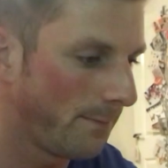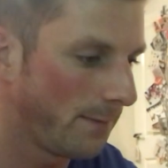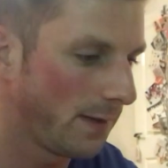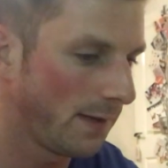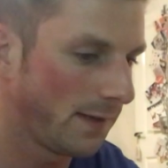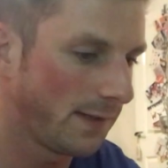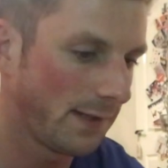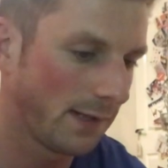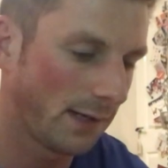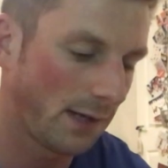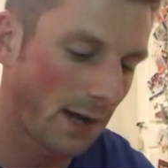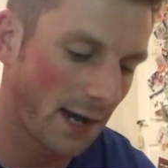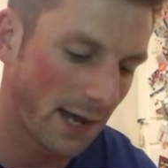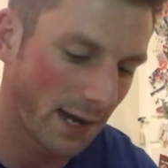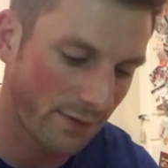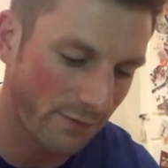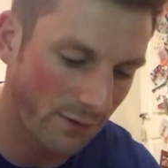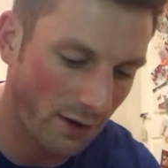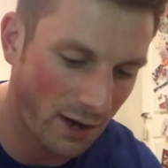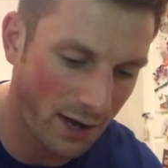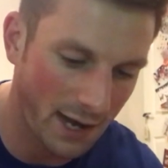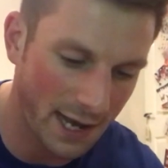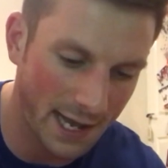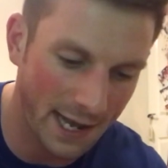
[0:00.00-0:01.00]
just to kind of
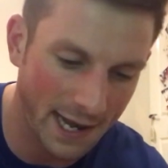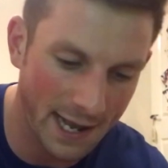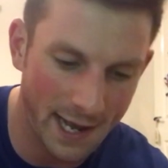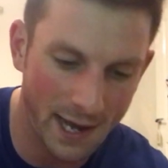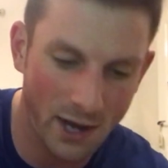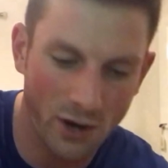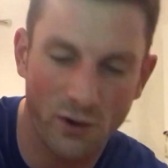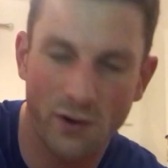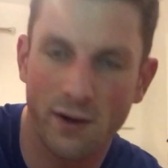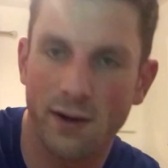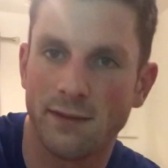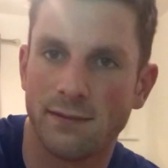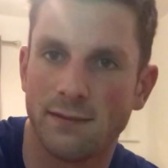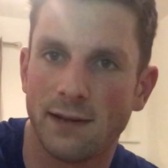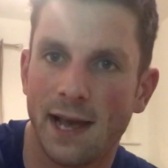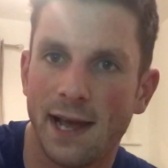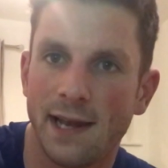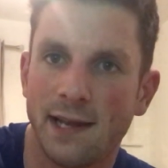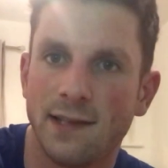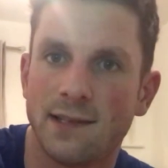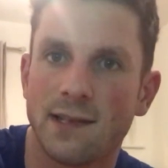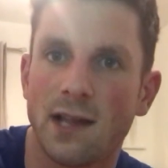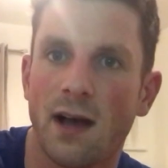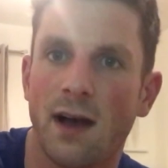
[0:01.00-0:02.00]
iron out
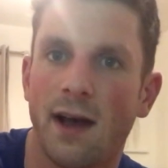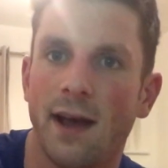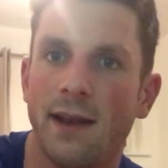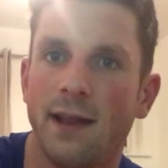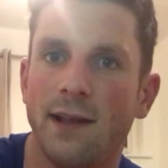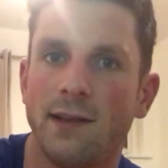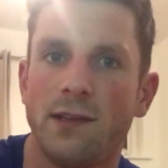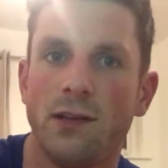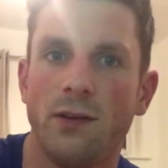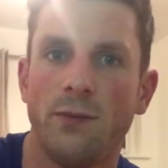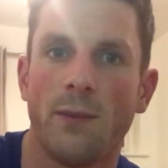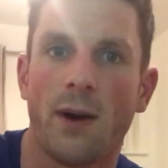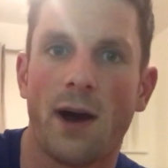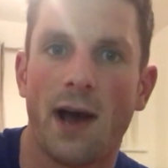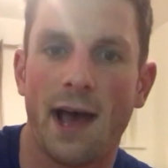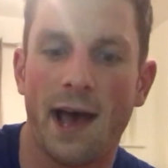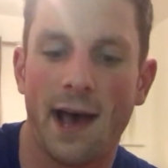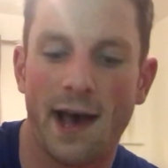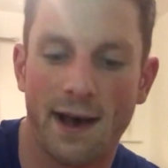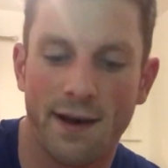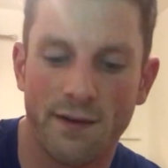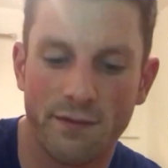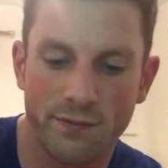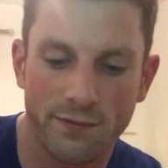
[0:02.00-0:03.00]
any tightness you might
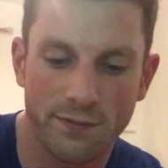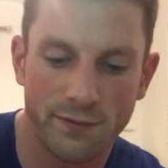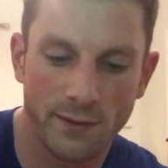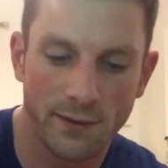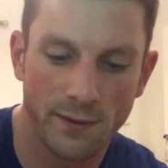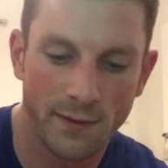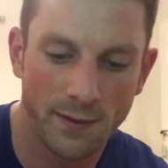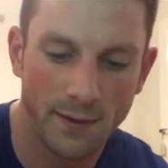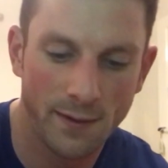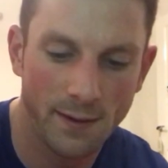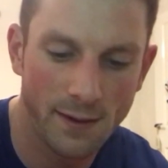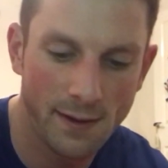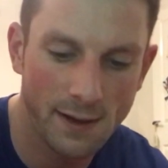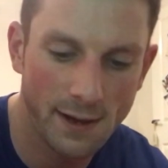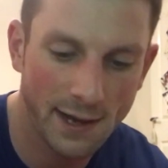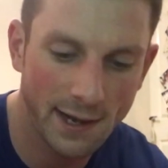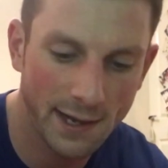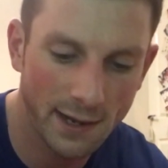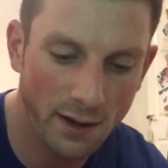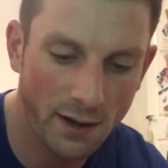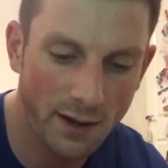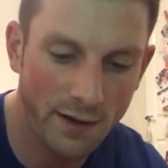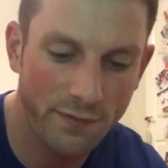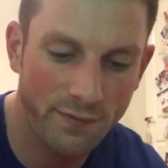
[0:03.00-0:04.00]
have.
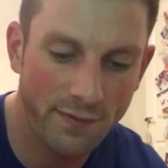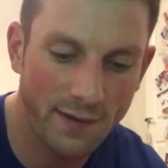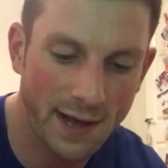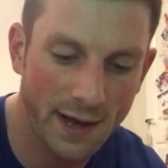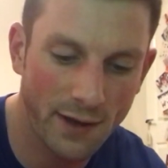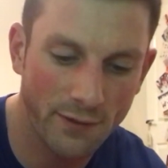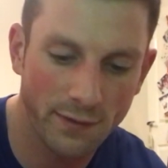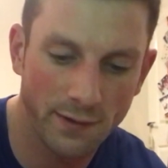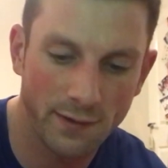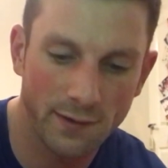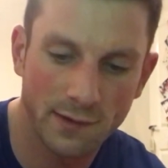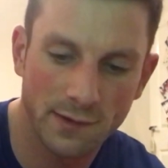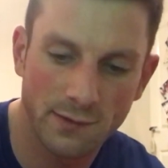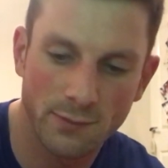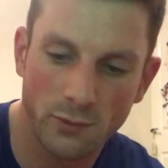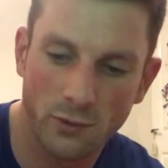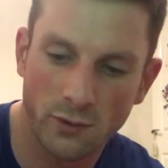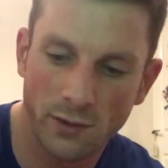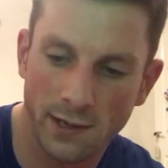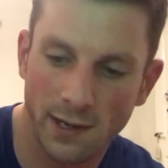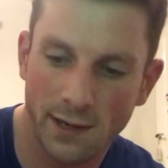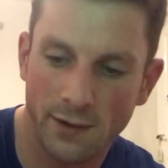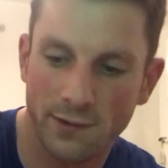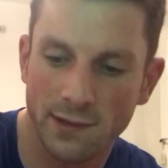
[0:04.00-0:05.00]
And I found that this
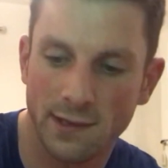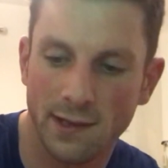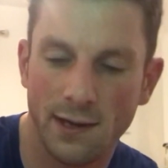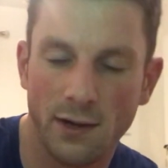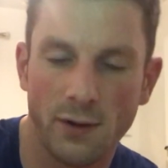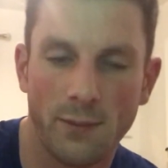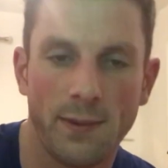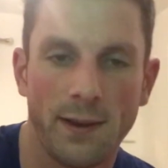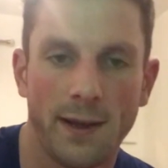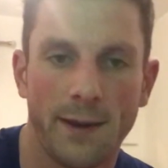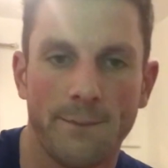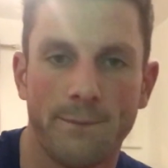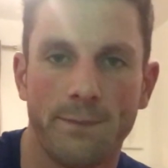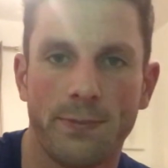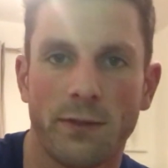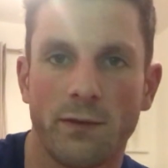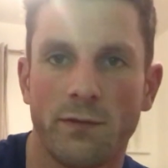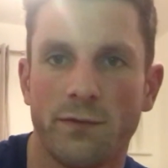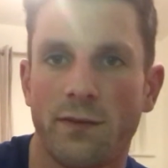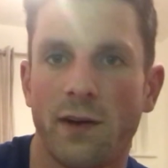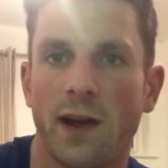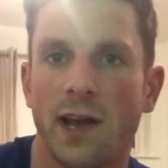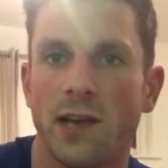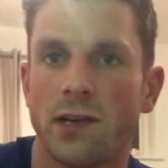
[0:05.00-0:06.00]
morning I was a little bit
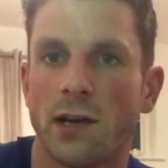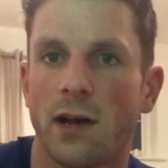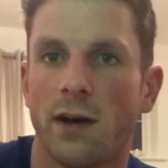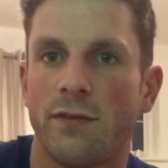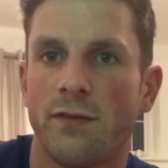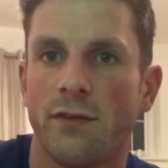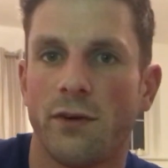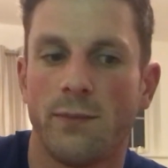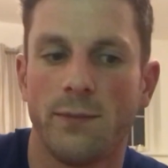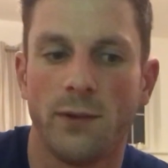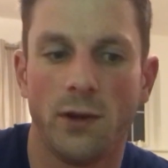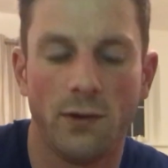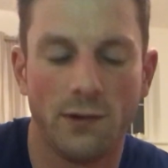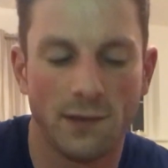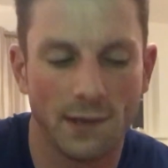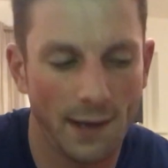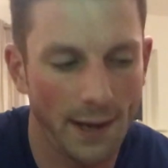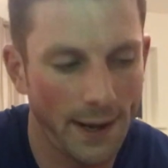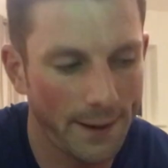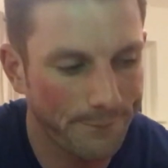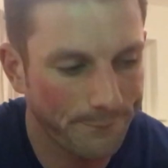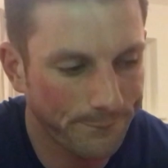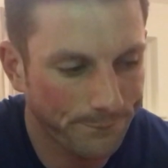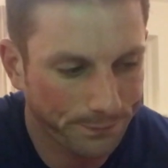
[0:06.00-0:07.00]
fresher from using
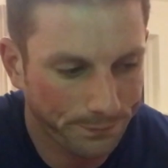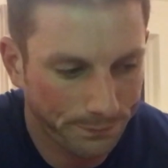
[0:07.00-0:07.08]
it.